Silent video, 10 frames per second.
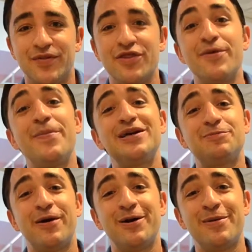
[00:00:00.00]
The
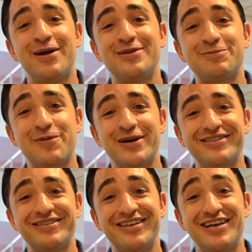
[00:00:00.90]
best part about this
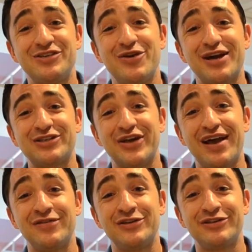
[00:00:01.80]
place is you actually
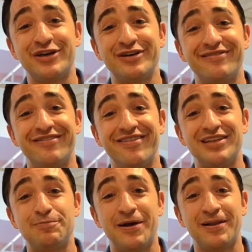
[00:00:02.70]
have a dessert
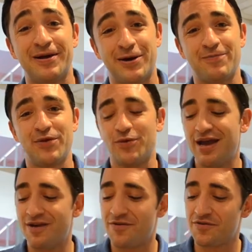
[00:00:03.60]
that's paleo. We
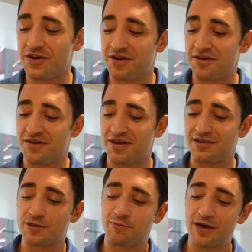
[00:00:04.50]
have over here the
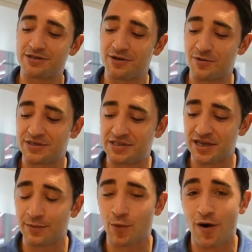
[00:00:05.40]
espresso with
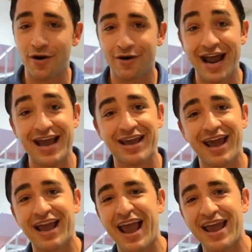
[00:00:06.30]
steamed water,
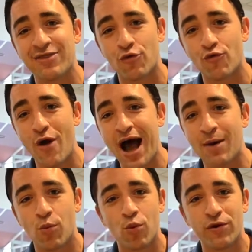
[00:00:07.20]
aka the
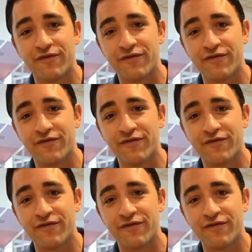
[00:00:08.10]
Robb Wolf